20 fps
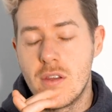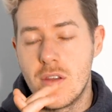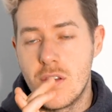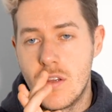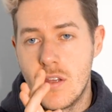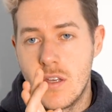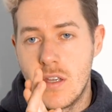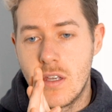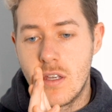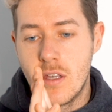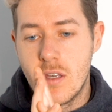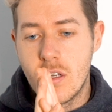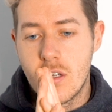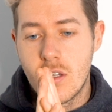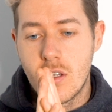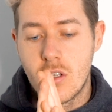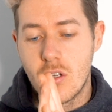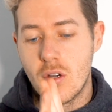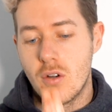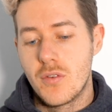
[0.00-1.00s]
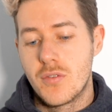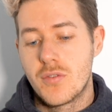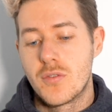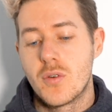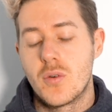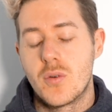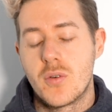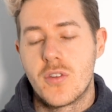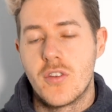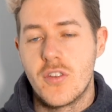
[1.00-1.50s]
the golf
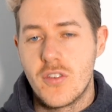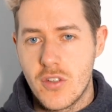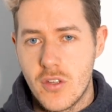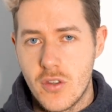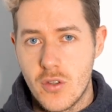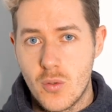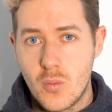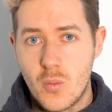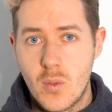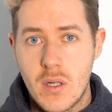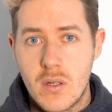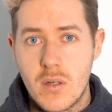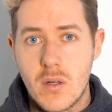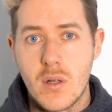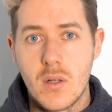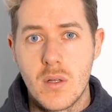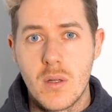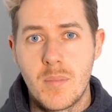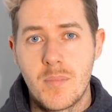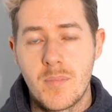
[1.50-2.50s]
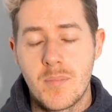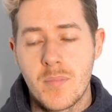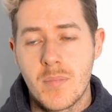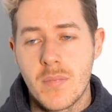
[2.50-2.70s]
courses on the Wirral,